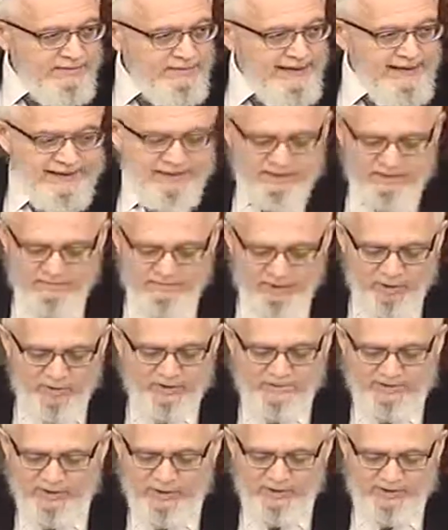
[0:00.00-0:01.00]
that the most
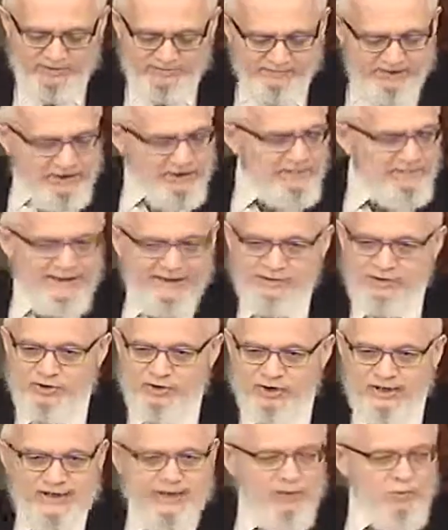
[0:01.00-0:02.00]
mo is money,
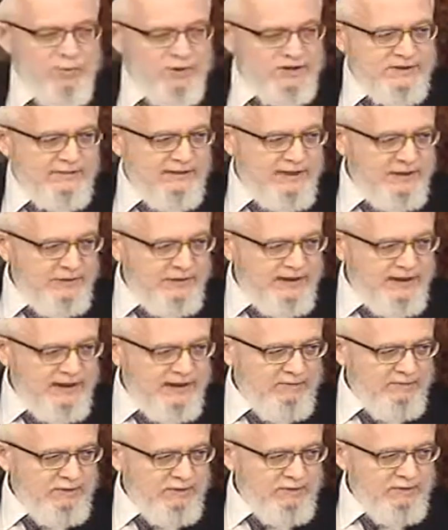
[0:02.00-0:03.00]
Masashen, he wants to buy an
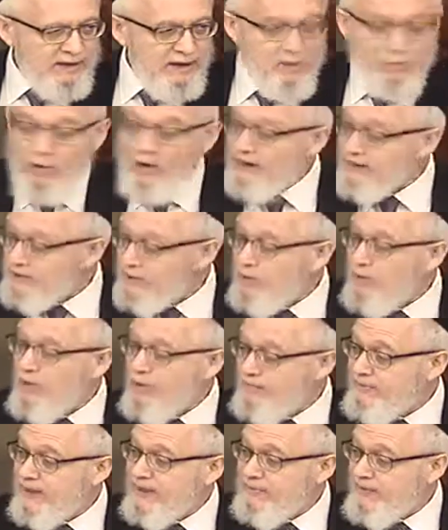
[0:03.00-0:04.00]
animal. And why does he want
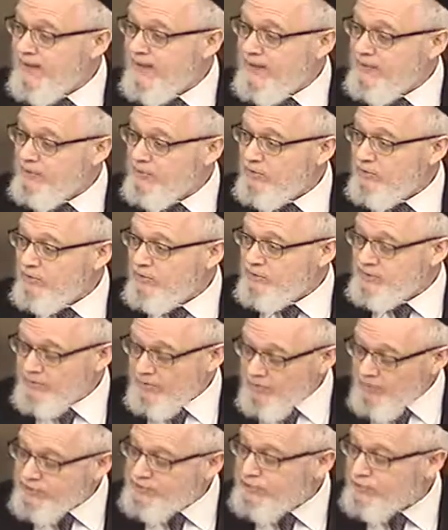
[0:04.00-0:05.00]
to buy the animal? Because he
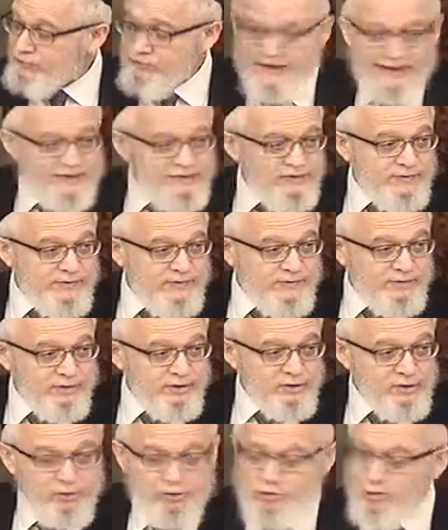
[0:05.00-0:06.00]
wants to transfer the
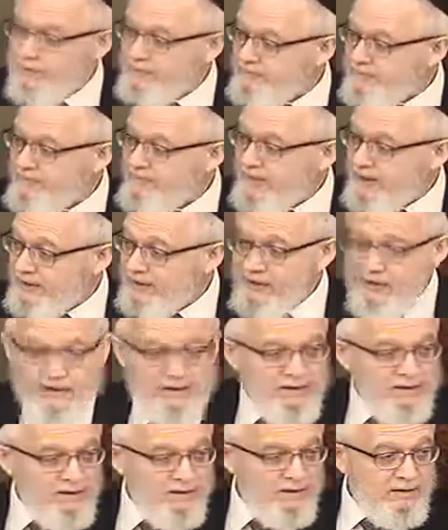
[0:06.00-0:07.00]
Kedusha off the money.
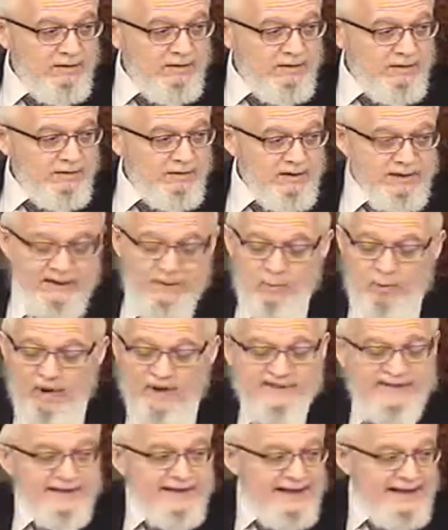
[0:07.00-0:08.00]
He
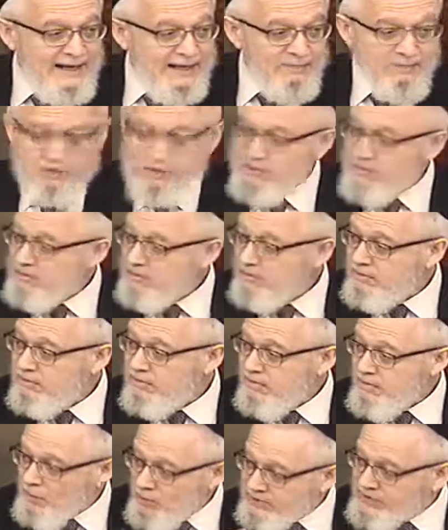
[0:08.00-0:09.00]
wants an animal.
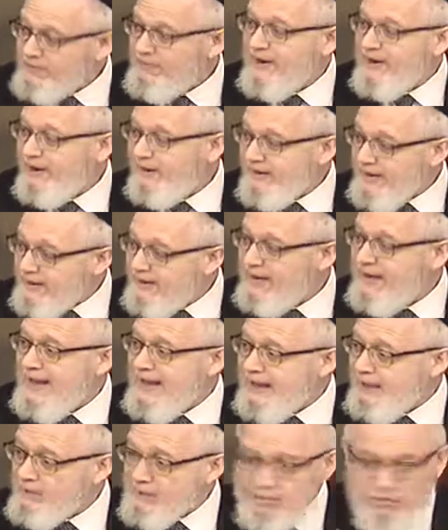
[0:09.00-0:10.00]
He wants to buy, eat an
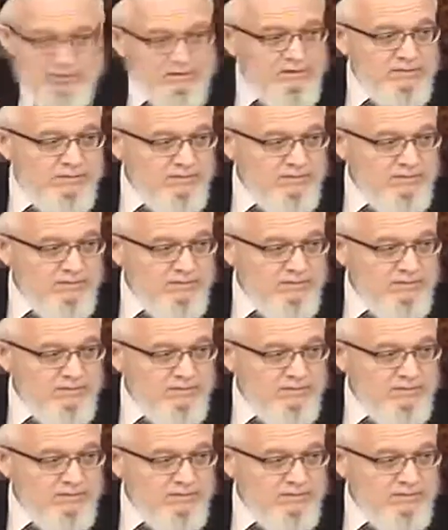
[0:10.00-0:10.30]
animal,